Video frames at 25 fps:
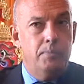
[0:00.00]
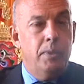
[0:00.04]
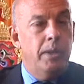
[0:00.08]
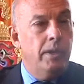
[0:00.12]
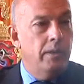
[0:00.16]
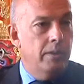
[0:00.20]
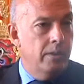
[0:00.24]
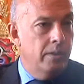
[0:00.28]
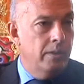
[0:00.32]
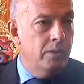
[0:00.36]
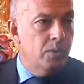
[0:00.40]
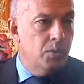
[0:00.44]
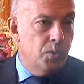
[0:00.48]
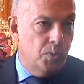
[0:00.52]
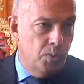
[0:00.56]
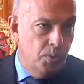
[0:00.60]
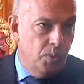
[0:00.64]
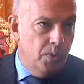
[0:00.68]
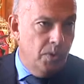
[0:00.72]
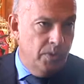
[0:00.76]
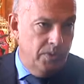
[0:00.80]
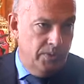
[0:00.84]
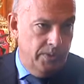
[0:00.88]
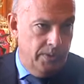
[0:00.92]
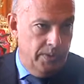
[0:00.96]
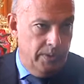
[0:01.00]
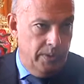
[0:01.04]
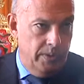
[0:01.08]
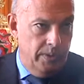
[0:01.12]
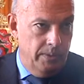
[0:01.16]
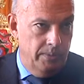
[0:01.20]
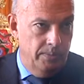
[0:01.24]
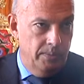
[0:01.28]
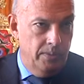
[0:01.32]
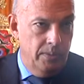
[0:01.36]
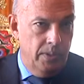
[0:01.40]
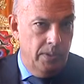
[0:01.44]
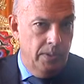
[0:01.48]
many things to offer.
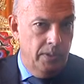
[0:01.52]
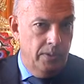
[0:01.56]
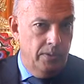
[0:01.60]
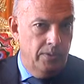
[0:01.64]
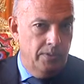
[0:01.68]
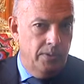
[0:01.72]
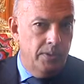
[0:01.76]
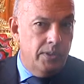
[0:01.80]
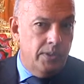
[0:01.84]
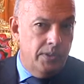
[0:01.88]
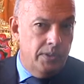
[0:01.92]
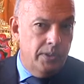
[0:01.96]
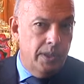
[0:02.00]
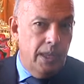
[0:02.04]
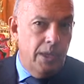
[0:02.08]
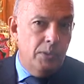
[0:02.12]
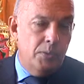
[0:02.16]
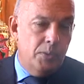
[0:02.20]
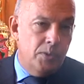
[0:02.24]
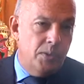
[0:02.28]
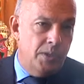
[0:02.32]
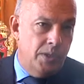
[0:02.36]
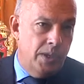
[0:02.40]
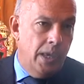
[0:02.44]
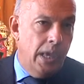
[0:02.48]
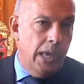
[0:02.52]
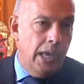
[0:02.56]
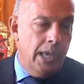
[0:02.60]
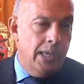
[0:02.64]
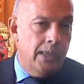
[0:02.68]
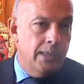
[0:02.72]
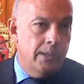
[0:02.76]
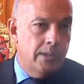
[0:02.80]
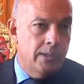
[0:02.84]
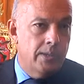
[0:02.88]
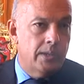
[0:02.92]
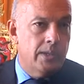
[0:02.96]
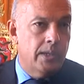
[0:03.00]
First, I would say
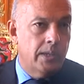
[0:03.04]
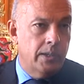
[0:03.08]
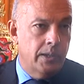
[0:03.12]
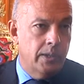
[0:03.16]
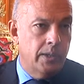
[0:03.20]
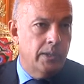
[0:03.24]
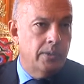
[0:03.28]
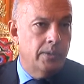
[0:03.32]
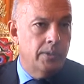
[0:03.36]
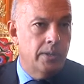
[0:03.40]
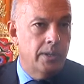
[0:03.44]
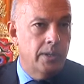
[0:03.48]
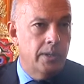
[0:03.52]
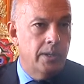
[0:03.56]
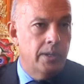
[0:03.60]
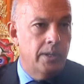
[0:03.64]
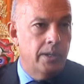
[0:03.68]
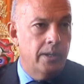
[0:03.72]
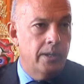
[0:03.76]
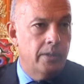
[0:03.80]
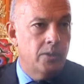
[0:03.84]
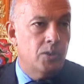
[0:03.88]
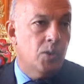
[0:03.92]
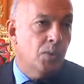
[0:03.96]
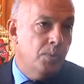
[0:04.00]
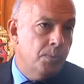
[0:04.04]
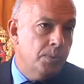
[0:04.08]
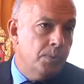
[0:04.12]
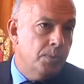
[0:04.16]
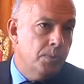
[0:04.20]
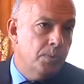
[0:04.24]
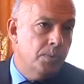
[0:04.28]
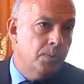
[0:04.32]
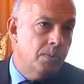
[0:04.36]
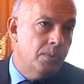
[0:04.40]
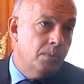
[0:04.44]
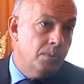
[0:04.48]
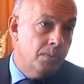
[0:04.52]
that it's a country that is open
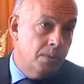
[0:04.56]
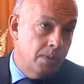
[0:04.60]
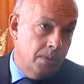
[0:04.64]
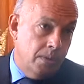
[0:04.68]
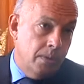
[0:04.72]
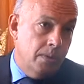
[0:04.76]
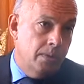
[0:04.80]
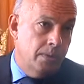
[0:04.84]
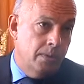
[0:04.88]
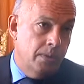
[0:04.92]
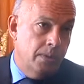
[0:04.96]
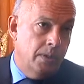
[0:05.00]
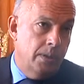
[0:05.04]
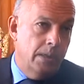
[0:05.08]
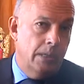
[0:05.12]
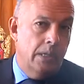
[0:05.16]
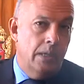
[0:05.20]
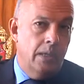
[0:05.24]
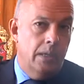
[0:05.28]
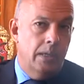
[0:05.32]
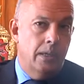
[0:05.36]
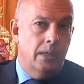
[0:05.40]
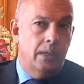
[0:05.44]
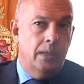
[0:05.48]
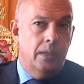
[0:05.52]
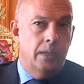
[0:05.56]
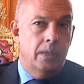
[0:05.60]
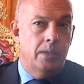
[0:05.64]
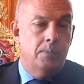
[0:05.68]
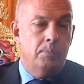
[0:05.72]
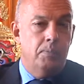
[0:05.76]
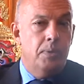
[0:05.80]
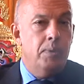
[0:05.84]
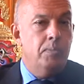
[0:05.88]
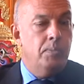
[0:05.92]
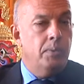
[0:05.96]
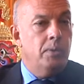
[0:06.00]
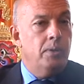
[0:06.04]
to the world. The
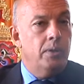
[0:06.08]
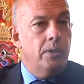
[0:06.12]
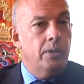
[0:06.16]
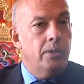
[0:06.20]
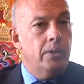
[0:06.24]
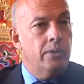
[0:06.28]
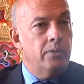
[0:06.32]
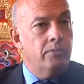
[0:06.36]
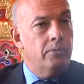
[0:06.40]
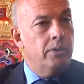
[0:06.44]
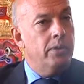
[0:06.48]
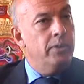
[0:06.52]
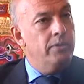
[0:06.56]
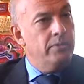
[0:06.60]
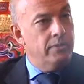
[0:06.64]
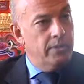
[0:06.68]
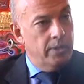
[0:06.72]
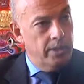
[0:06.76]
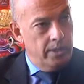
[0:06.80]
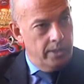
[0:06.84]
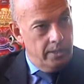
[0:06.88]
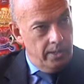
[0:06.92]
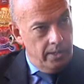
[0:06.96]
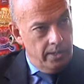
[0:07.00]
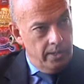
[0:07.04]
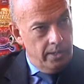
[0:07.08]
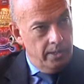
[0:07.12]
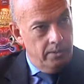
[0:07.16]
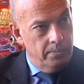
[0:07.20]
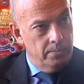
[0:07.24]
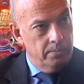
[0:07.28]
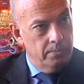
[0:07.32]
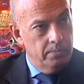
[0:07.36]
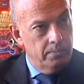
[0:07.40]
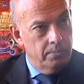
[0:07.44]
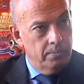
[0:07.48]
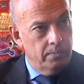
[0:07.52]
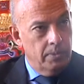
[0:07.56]
people are very friendly.
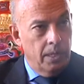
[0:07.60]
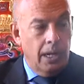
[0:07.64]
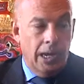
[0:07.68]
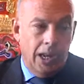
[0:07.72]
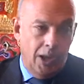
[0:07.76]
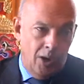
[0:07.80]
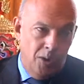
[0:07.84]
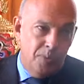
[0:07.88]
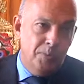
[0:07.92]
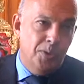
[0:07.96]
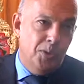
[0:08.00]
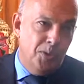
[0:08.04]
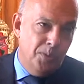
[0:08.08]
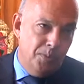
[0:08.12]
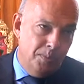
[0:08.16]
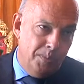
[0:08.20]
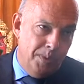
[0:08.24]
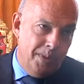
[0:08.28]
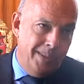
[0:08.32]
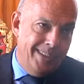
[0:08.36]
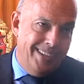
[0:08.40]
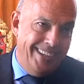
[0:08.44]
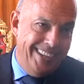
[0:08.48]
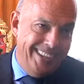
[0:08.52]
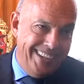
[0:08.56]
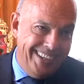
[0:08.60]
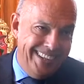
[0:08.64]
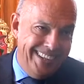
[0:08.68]
Allow me to be